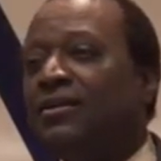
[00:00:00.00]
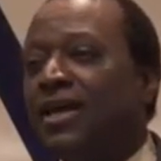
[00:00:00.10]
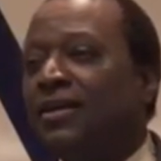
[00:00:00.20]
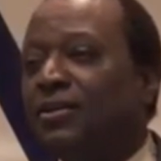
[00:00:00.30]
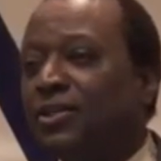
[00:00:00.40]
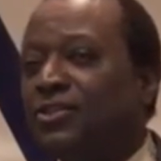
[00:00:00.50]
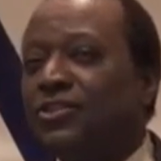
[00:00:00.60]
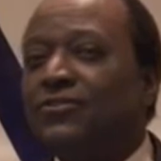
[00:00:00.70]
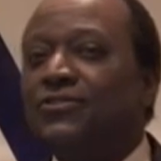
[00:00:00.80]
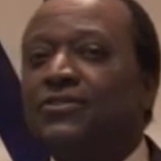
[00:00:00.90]
that
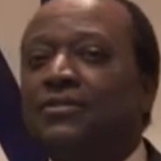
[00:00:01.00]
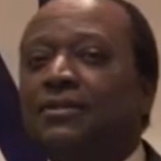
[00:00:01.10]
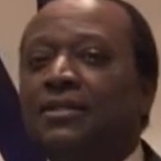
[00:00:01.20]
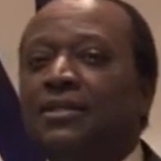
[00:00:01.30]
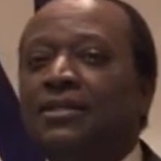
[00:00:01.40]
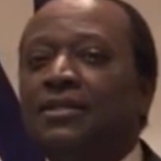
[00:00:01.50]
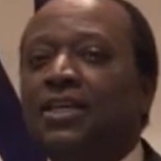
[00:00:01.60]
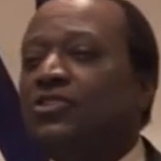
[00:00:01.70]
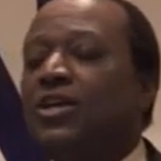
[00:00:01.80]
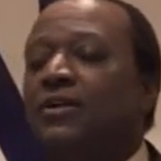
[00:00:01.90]
allegiance,
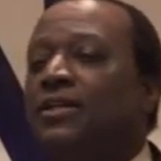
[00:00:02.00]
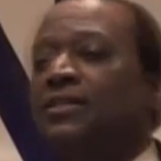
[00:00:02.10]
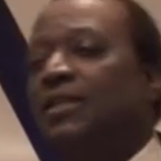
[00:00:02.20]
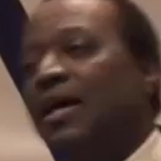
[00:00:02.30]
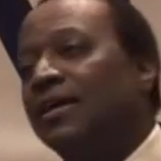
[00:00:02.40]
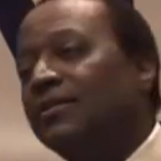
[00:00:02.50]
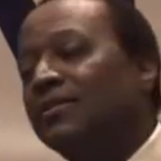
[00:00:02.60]
they share his light.